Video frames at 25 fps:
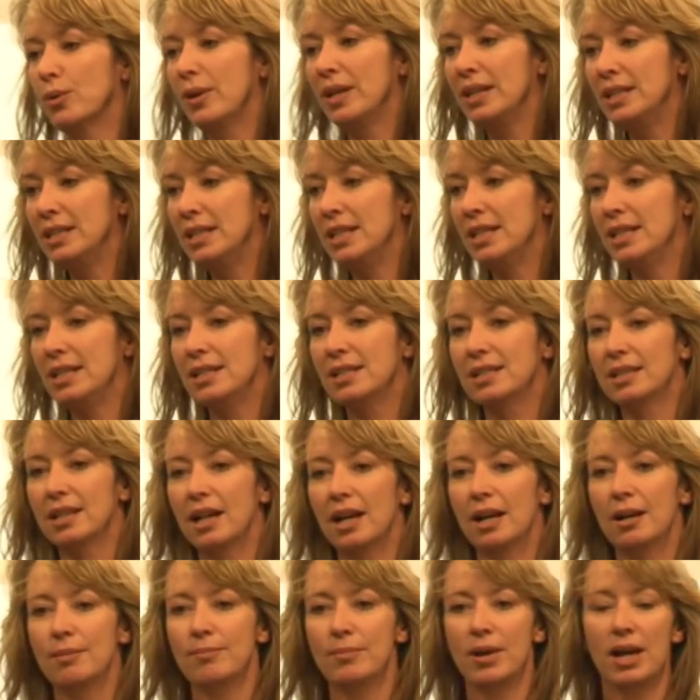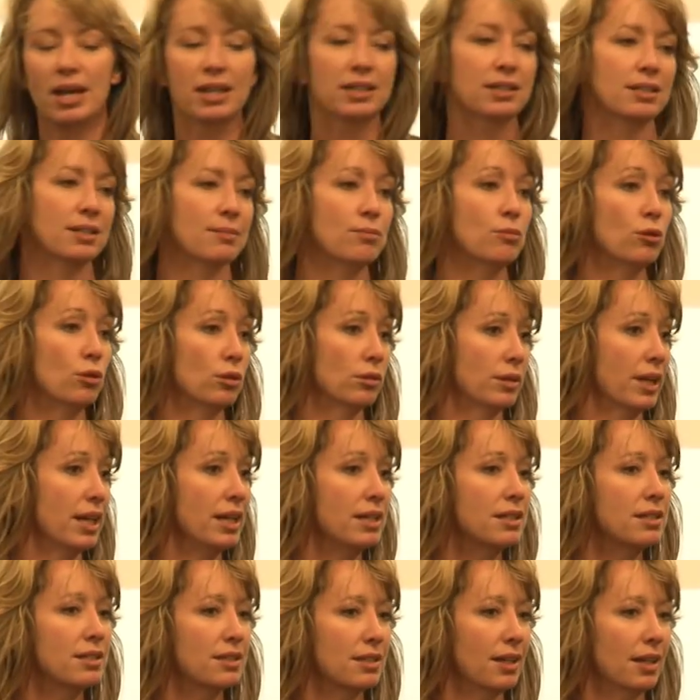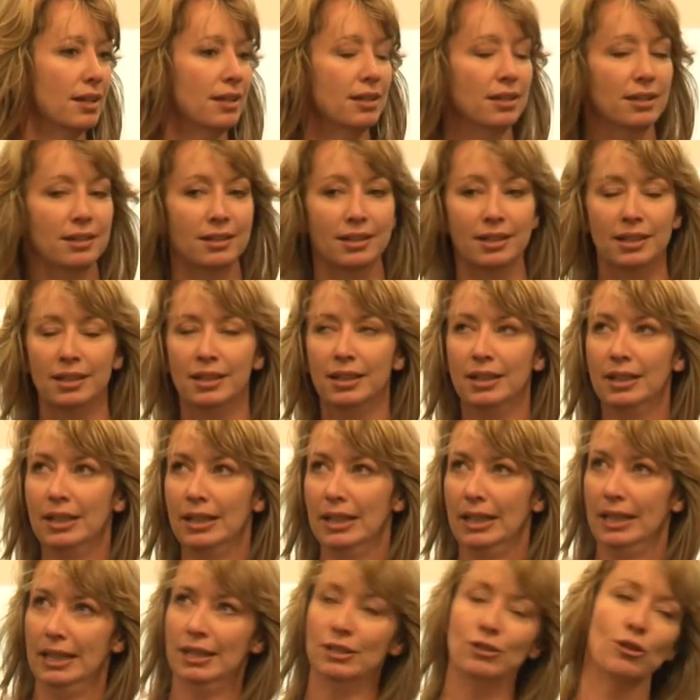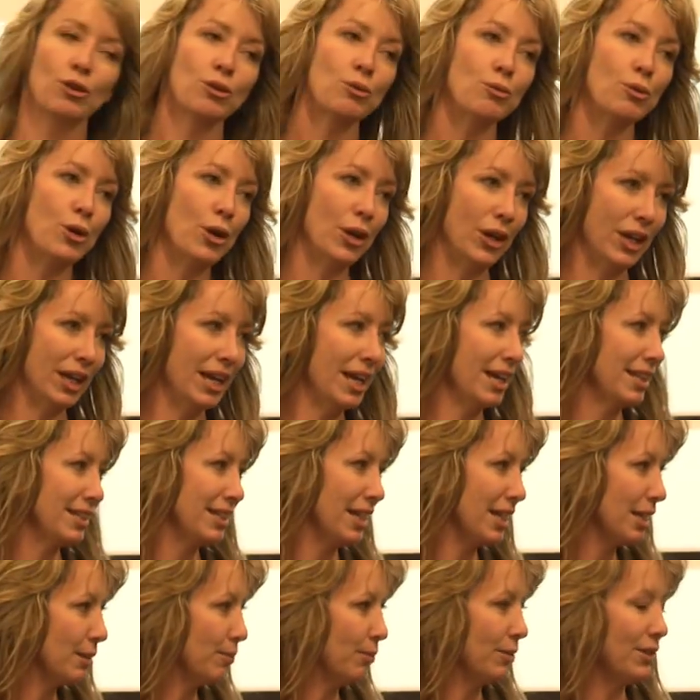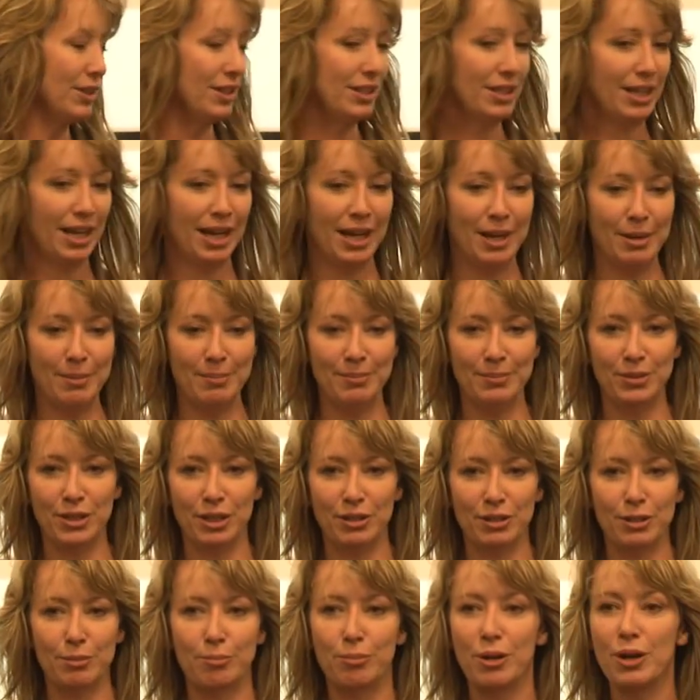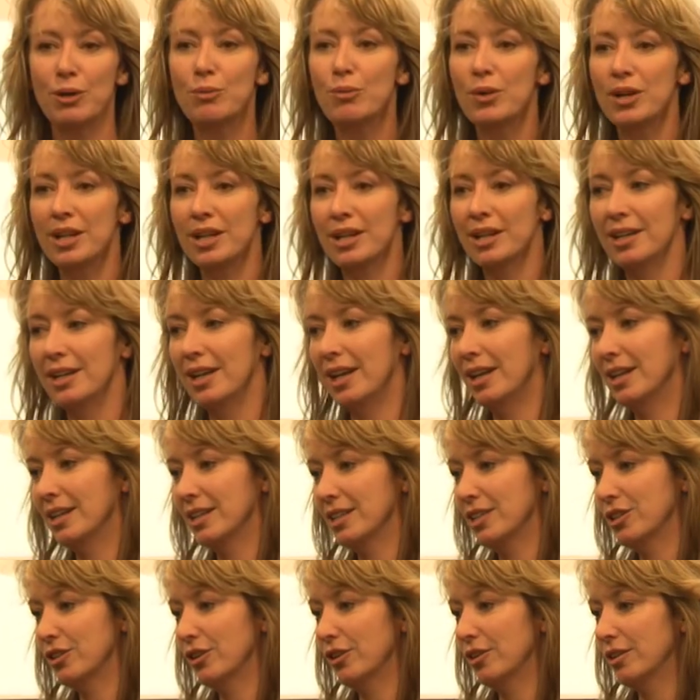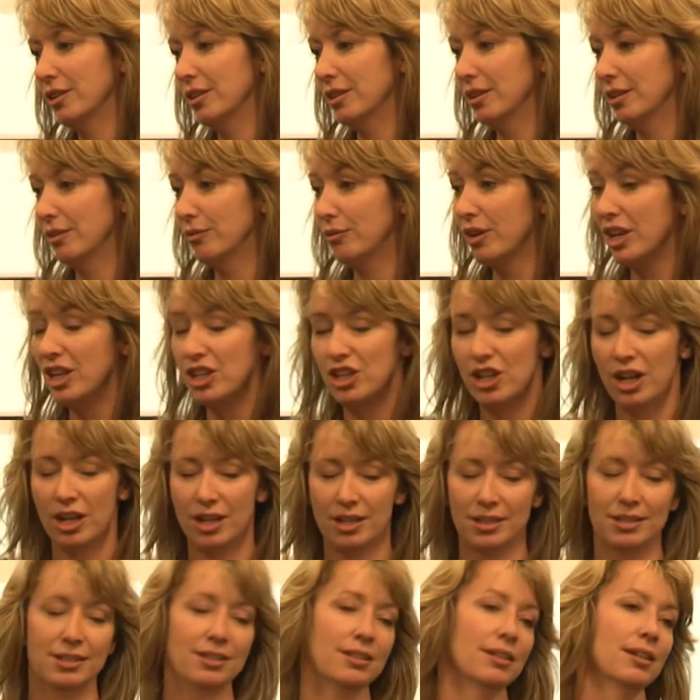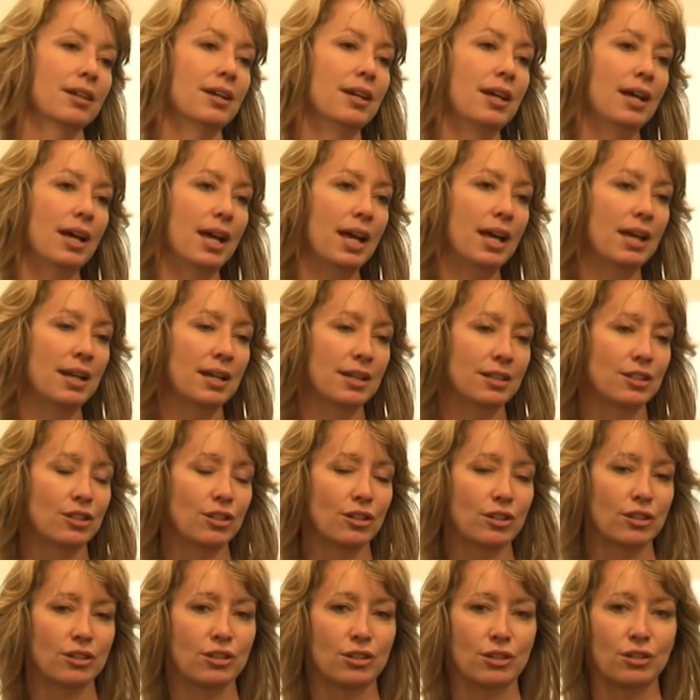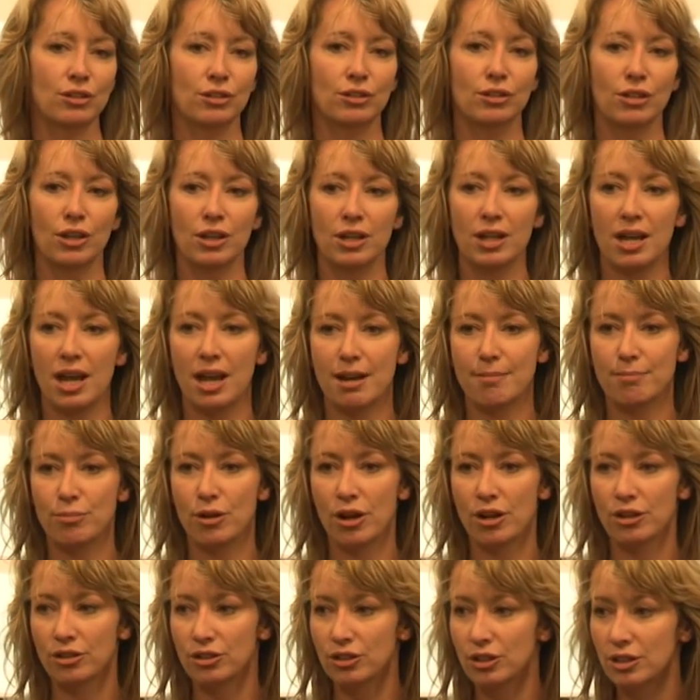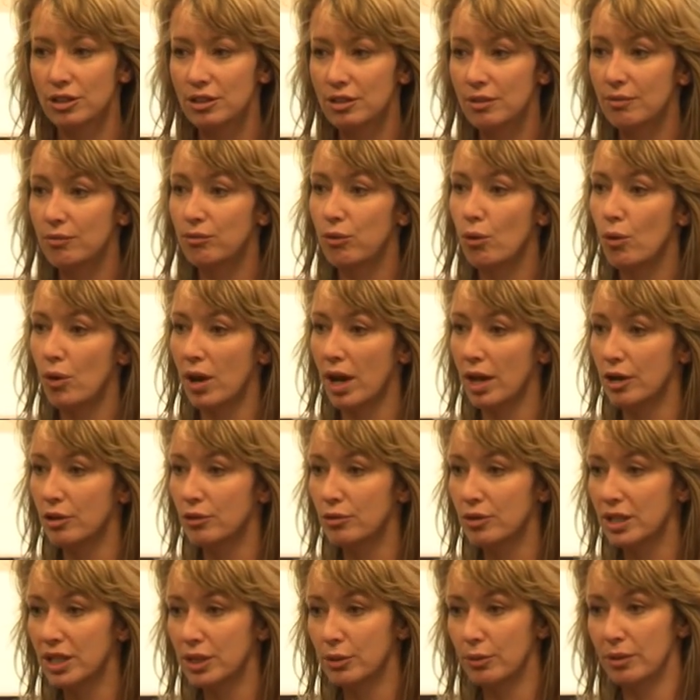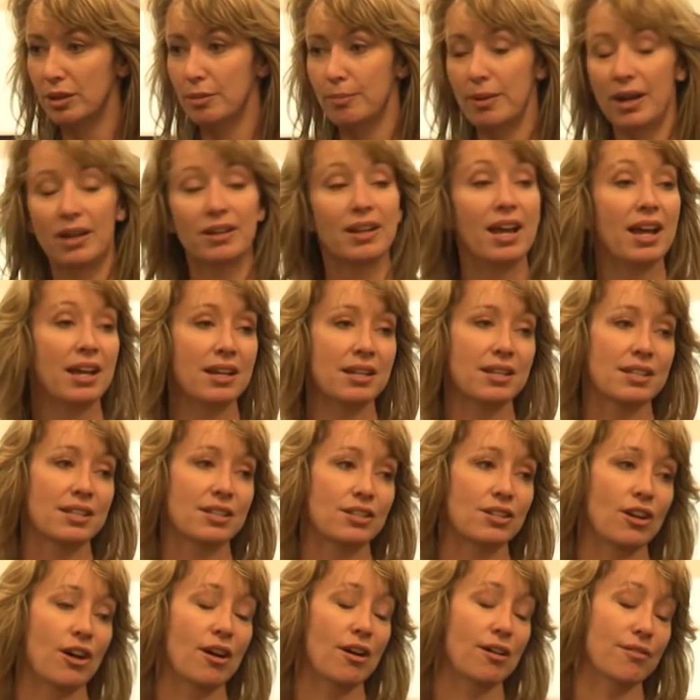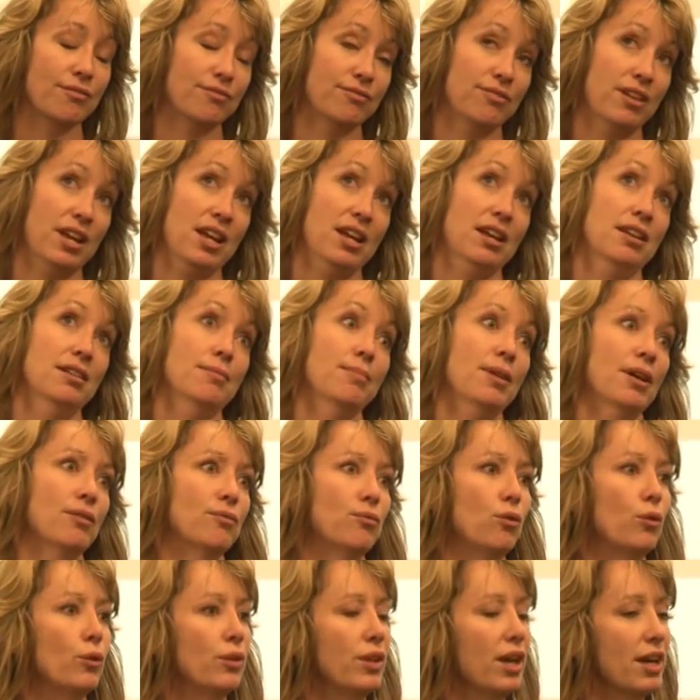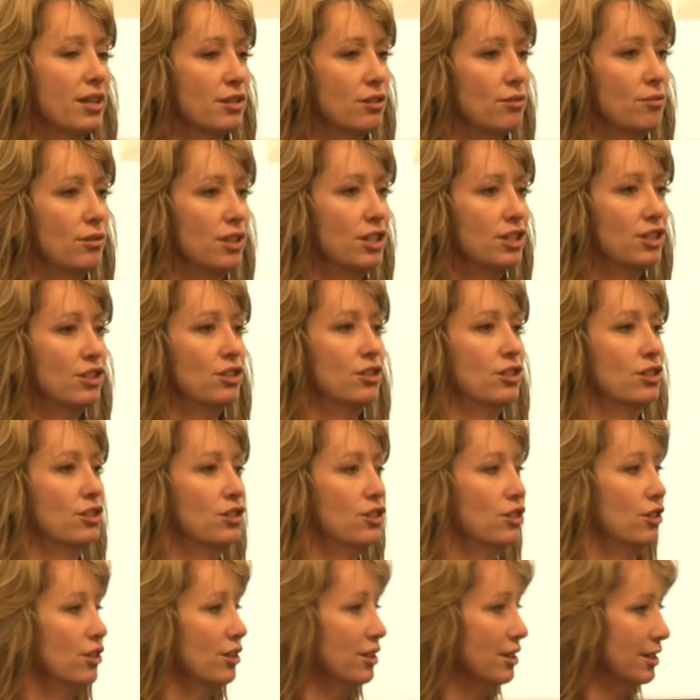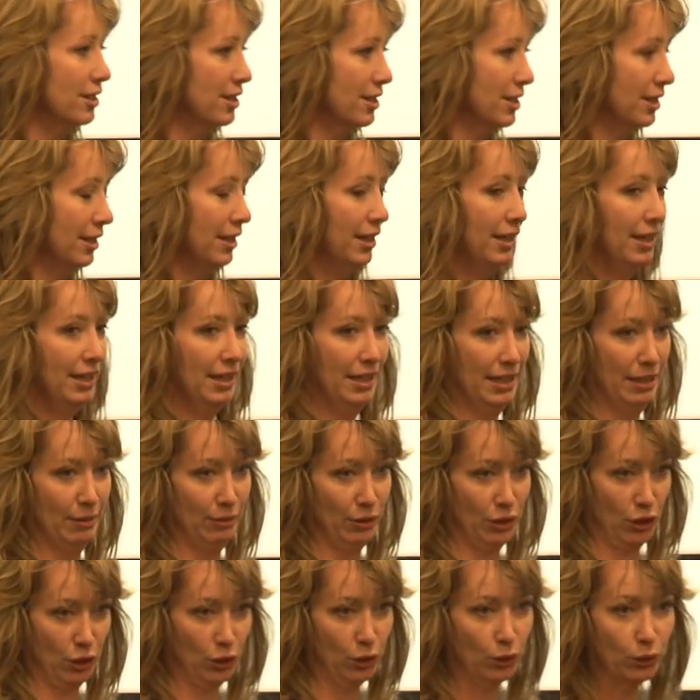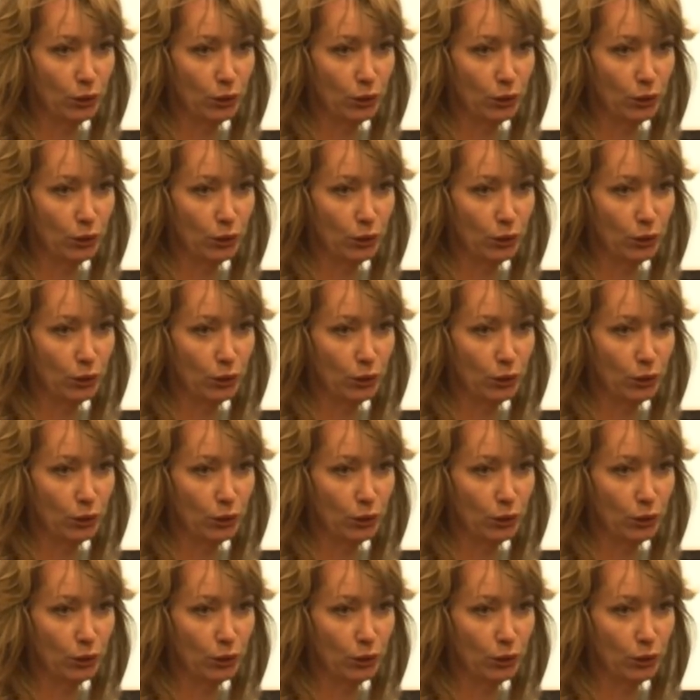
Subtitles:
20s, I had small kids and a non-working ex-husband, so I was the breadwinner and I started a franchise. And I took it to 38 branches in 4 countries with about 80 staff and about 4,000 registered students. That was